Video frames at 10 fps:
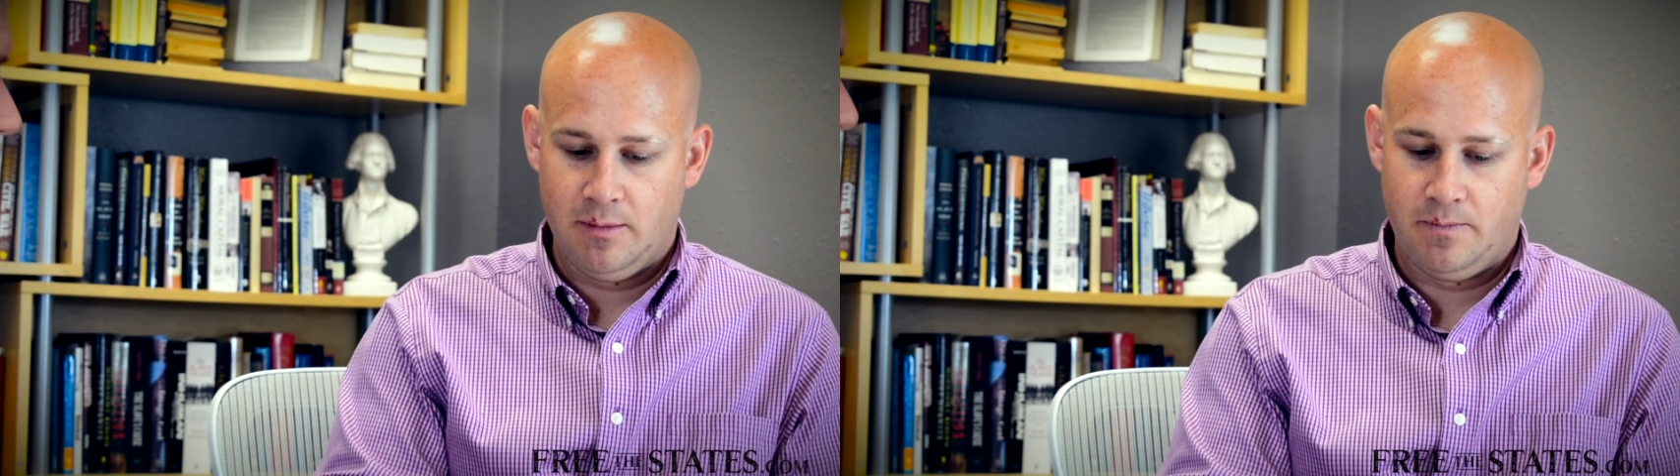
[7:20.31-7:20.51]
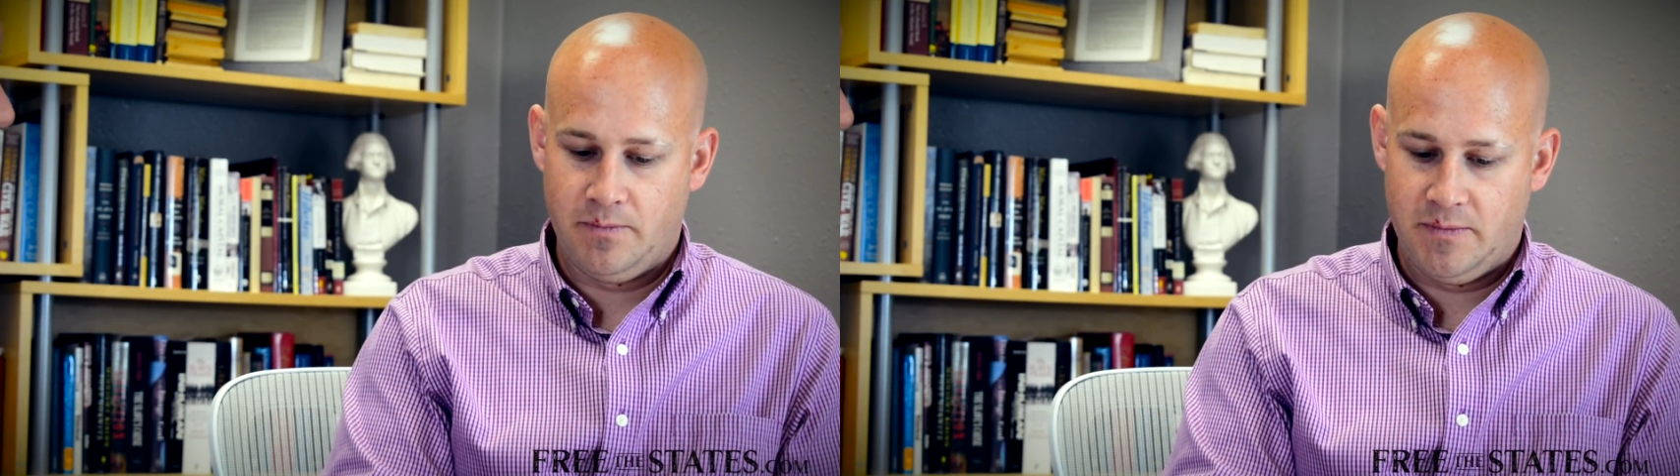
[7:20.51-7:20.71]

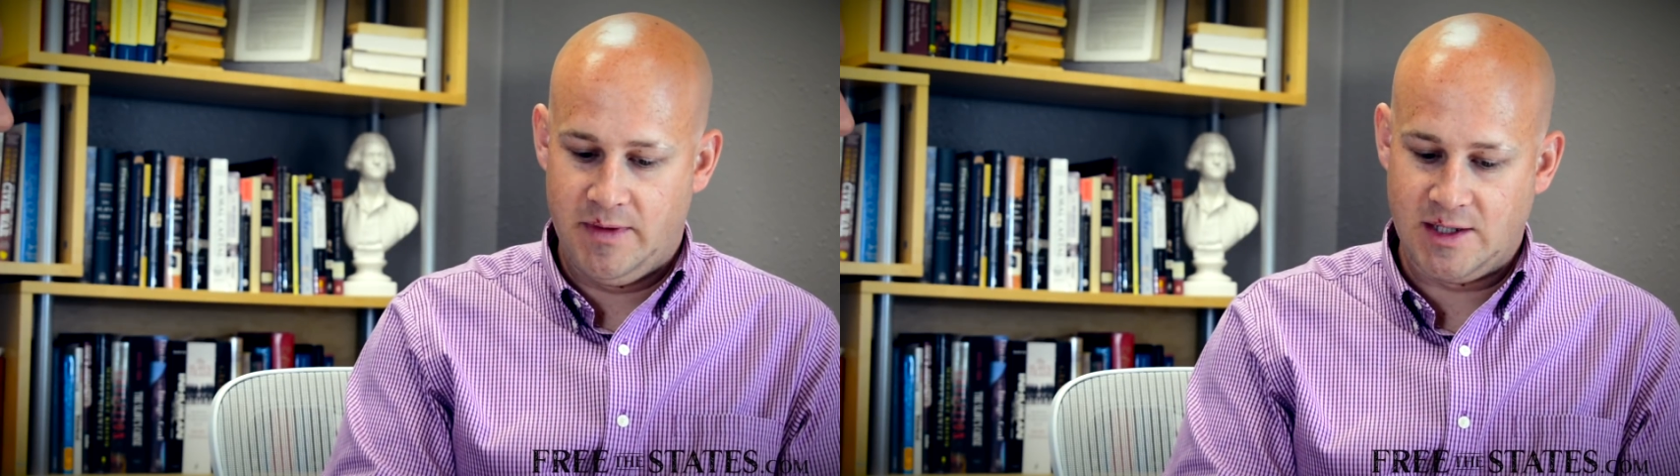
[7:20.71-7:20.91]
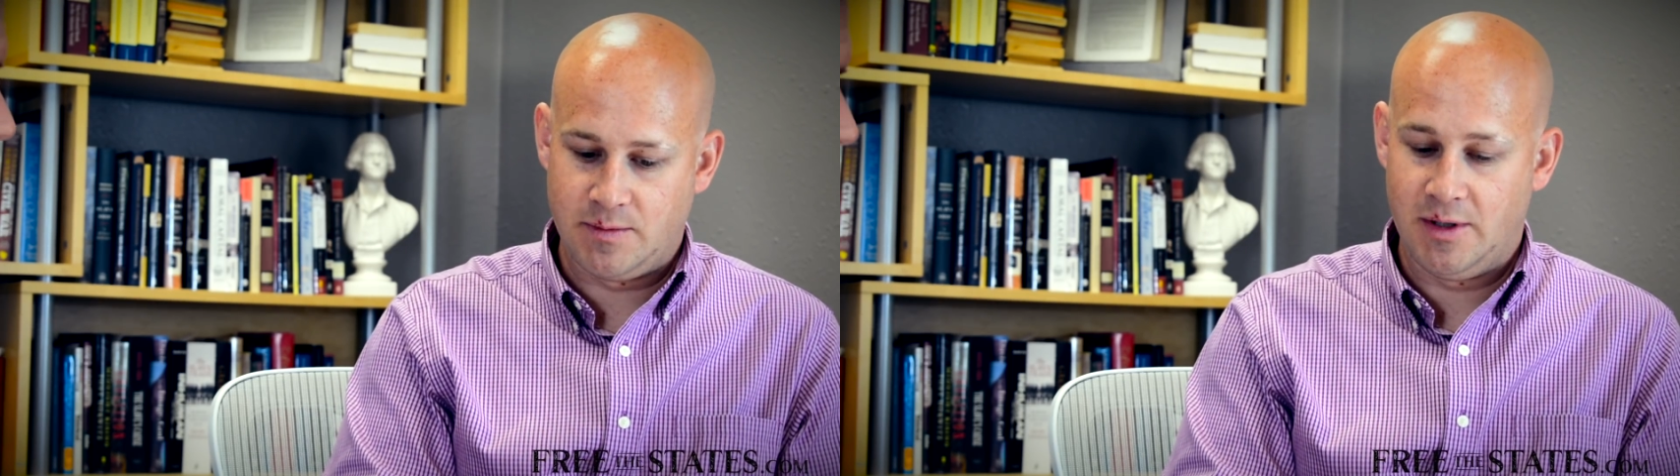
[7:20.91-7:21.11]

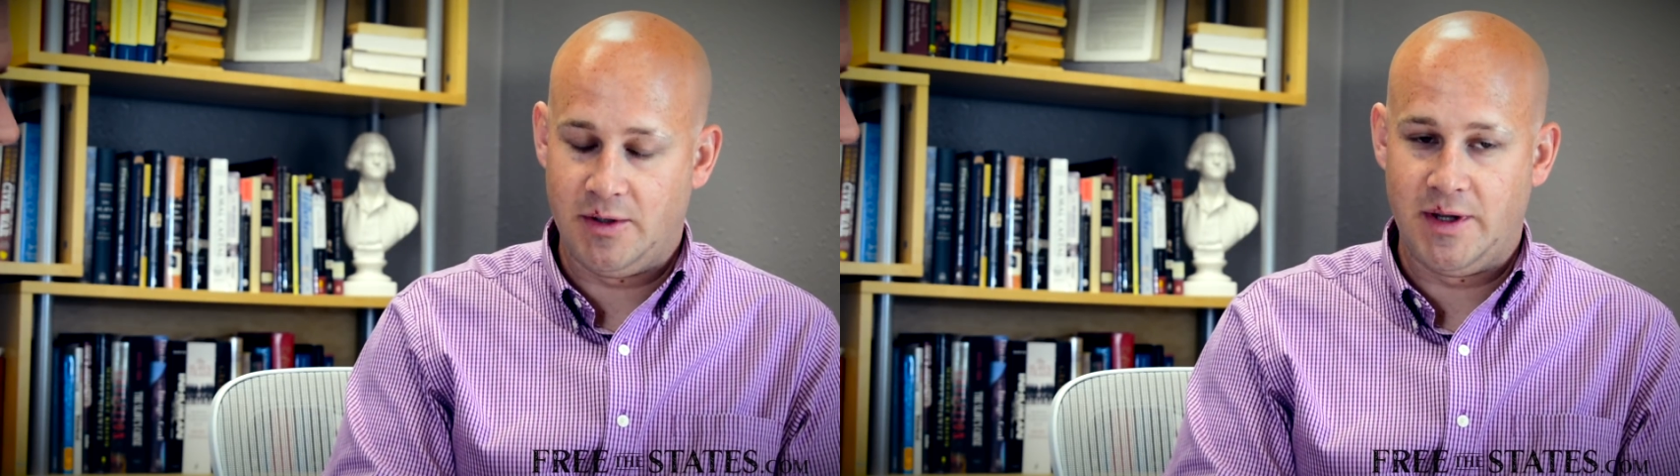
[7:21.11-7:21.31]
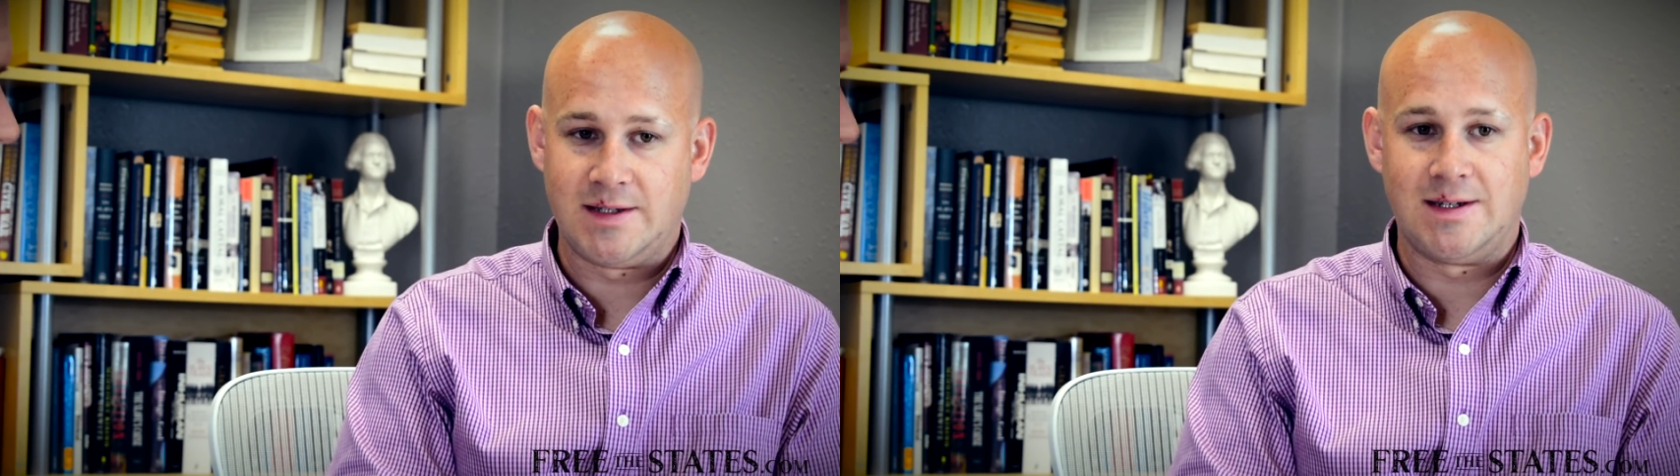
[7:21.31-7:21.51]
This bill
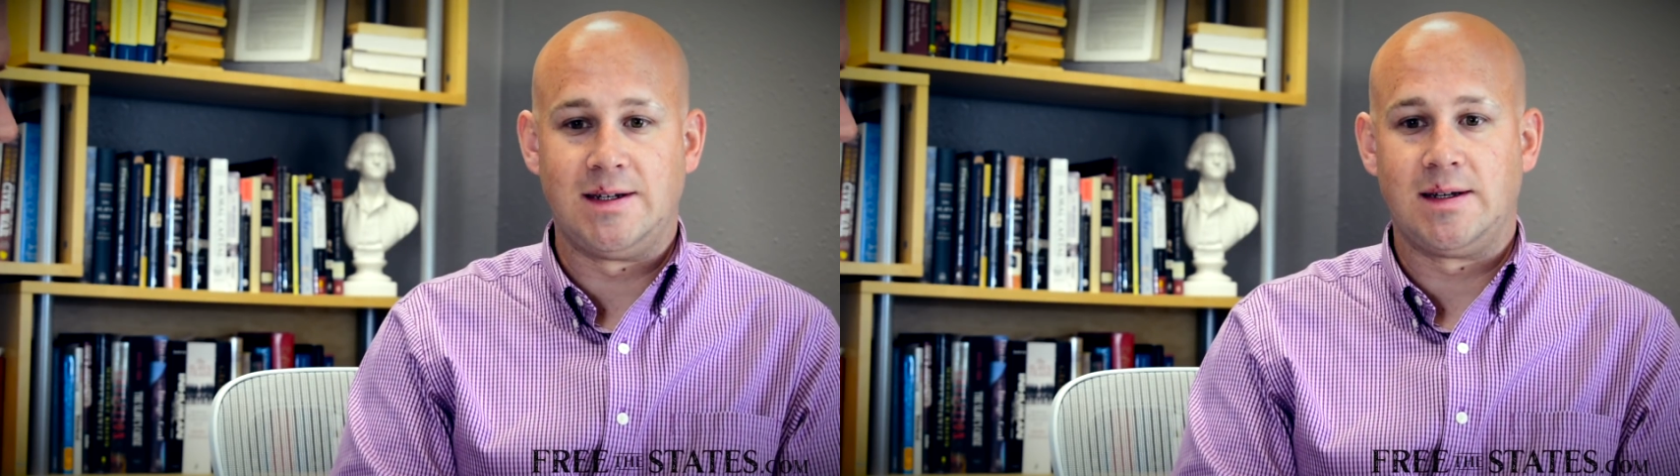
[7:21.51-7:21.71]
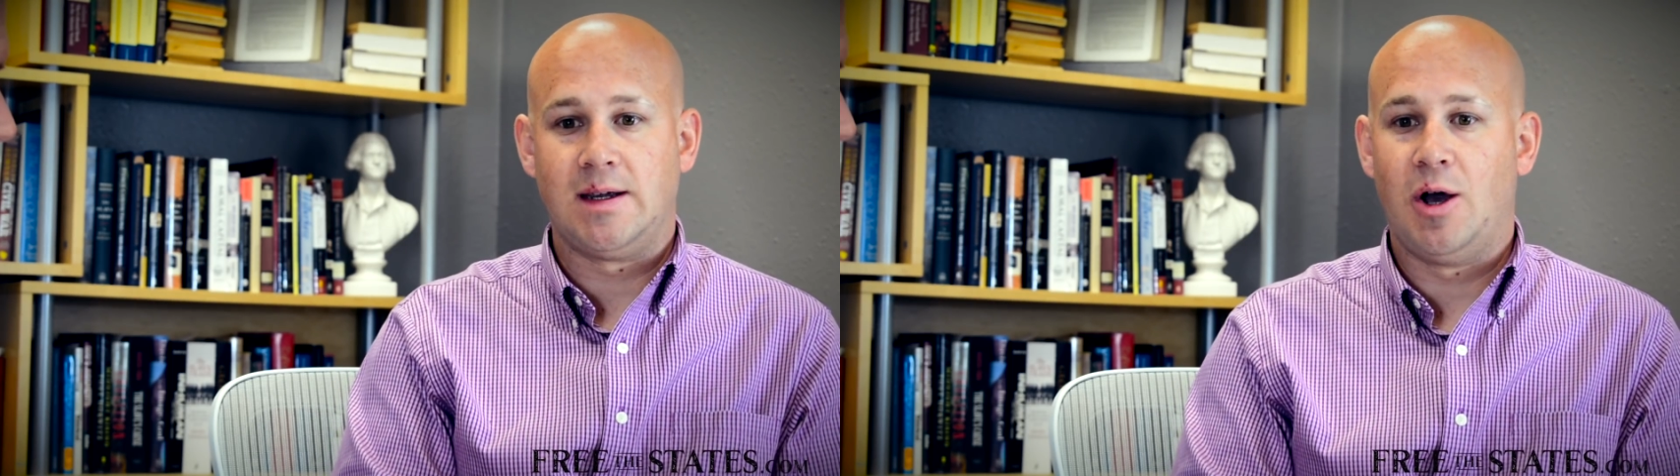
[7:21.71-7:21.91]
doesn't